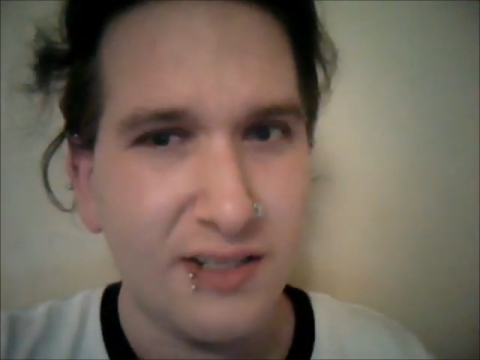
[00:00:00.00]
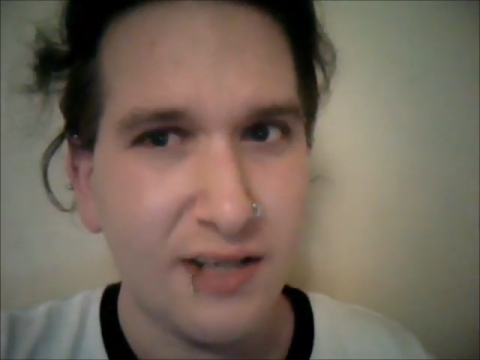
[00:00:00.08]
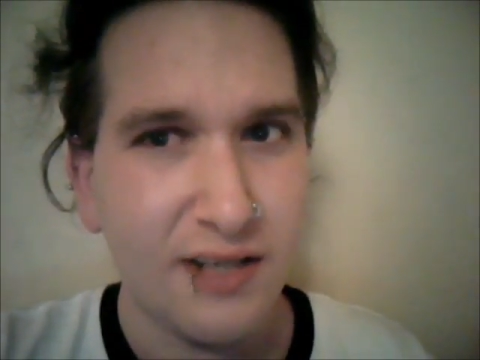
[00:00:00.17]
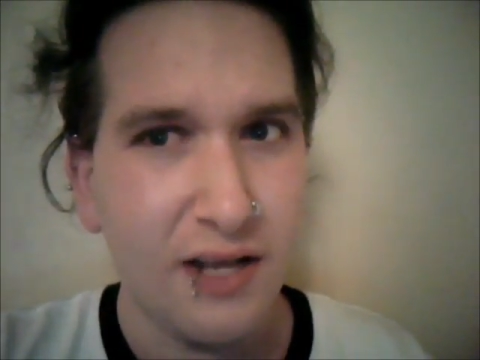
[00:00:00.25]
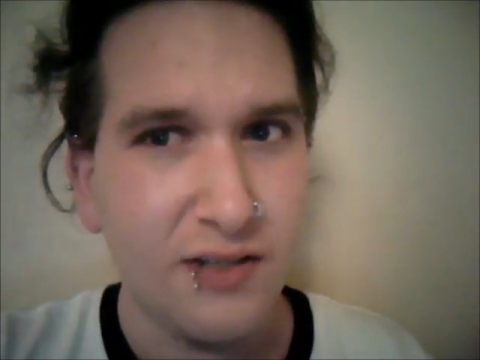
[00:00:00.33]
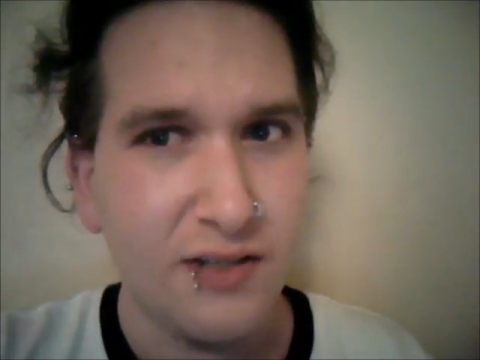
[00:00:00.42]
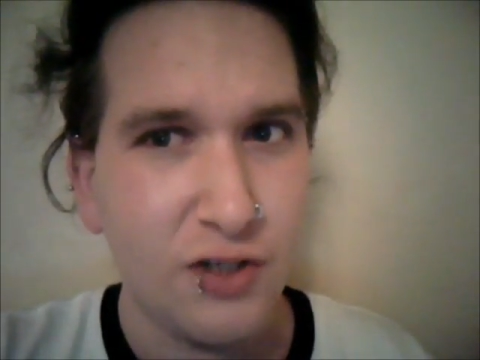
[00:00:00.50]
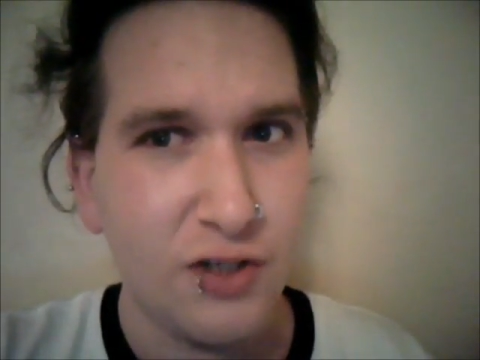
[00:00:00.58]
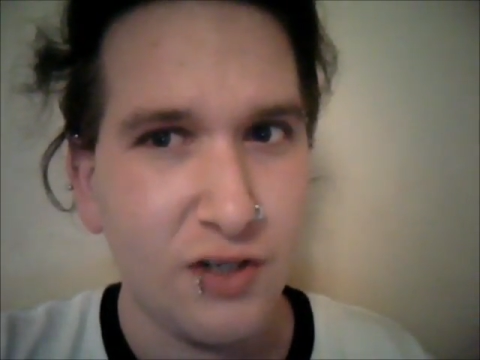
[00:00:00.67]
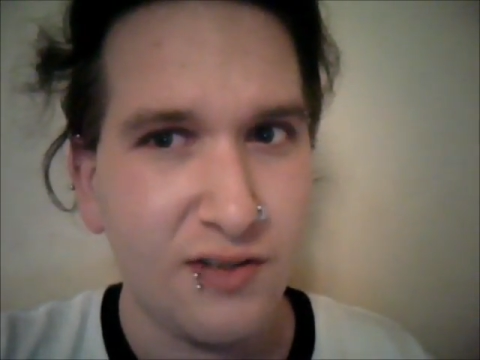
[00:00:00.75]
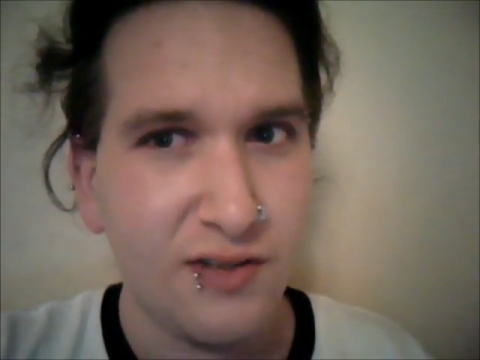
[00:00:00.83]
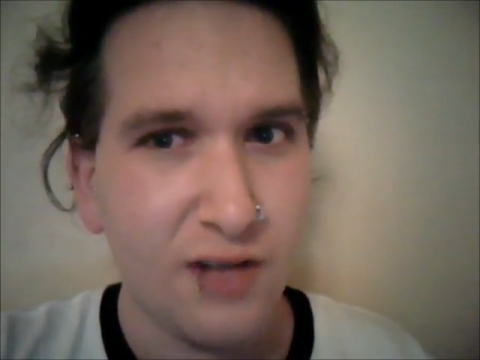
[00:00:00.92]
Science
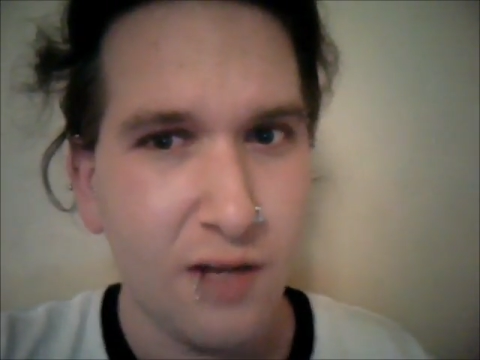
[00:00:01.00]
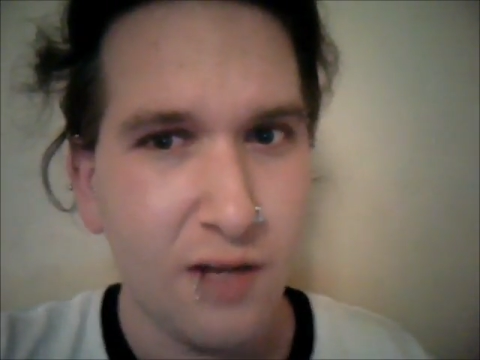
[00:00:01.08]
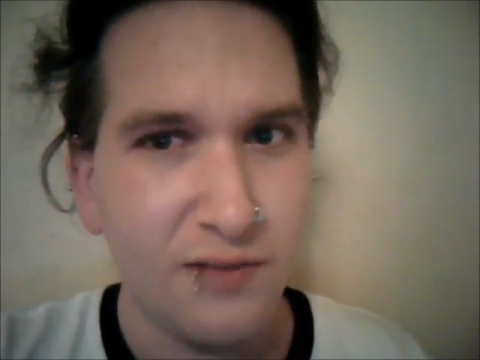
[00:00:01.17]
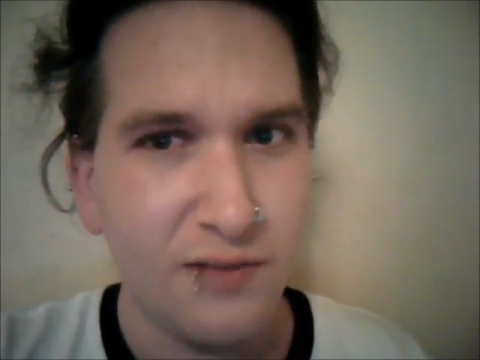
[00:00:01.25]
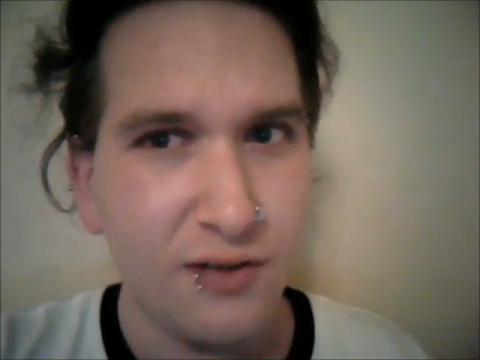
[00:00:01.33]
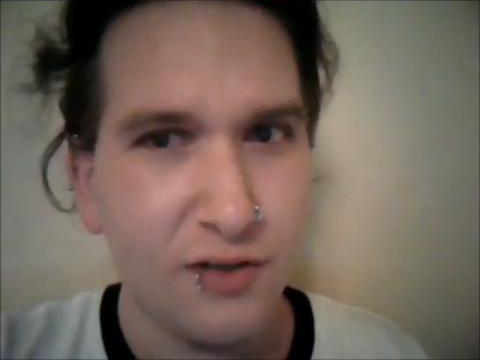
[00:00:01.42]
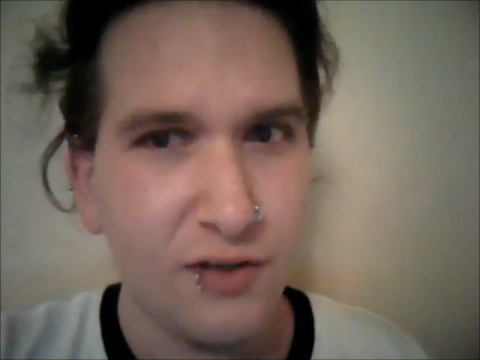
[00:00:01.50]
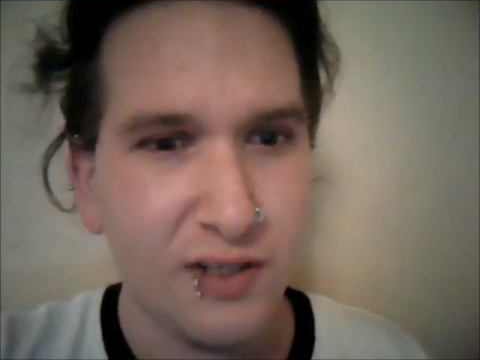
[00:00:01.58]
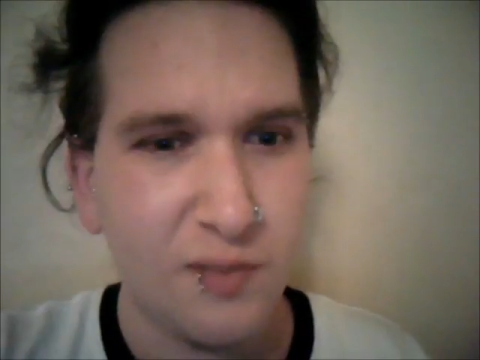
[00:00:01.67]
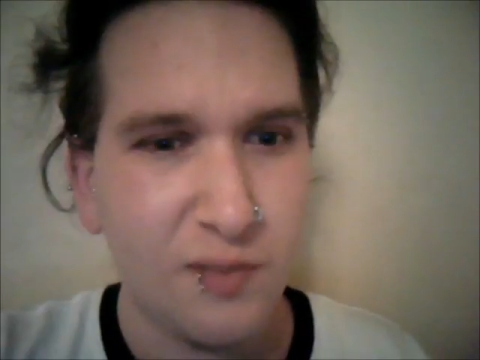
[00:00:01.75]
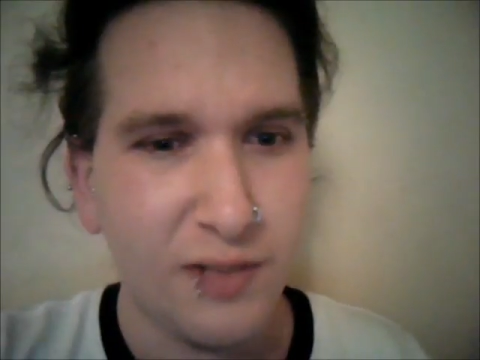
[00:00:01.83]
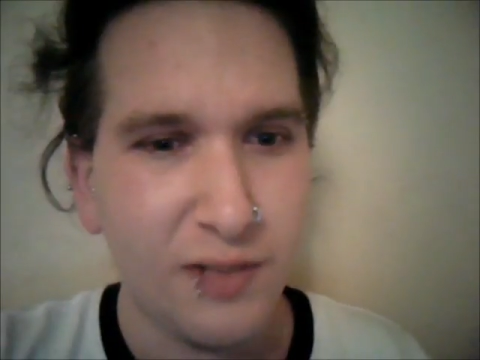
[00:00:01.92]
just comes here to
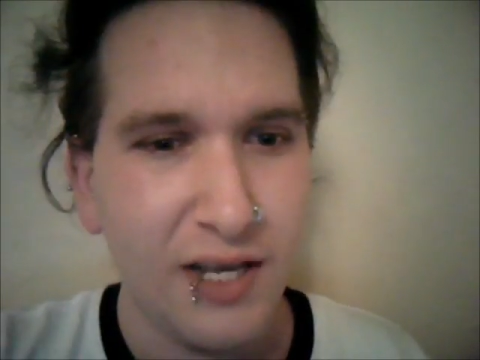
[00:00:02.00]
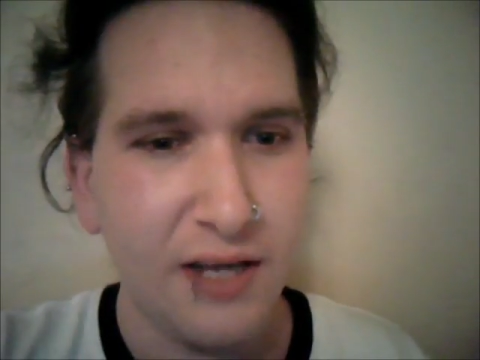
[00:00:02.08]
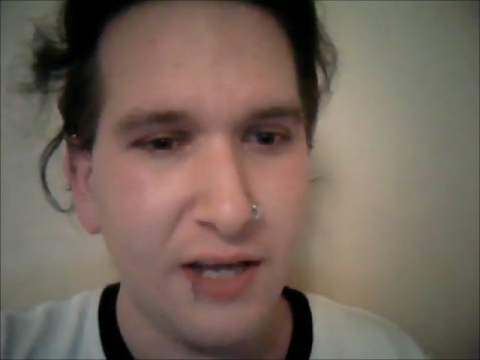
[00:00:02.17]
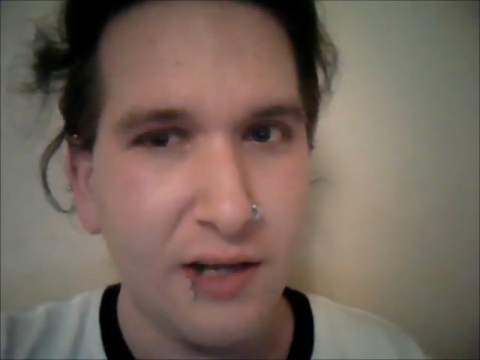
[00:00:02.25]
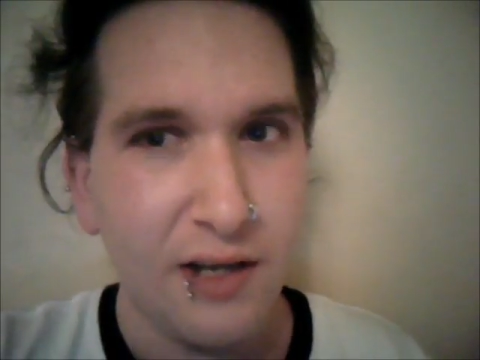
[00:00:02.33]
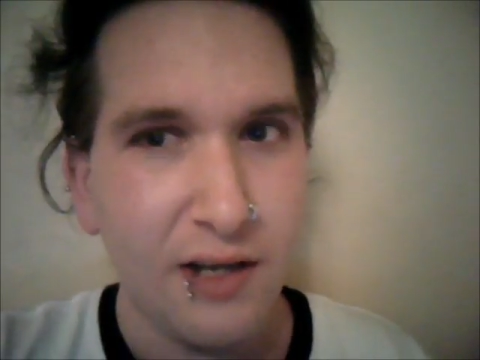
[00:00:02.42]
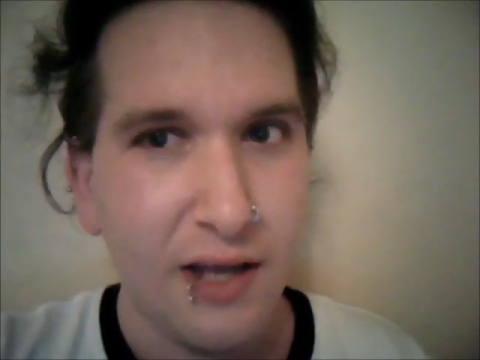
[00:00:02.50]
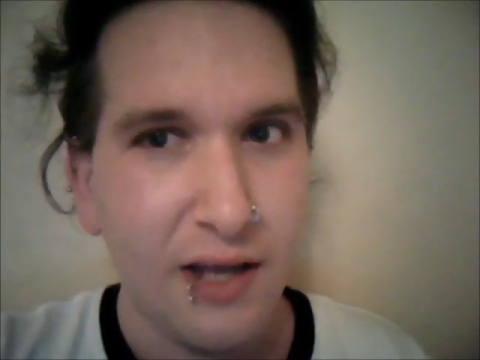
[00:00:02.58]
explain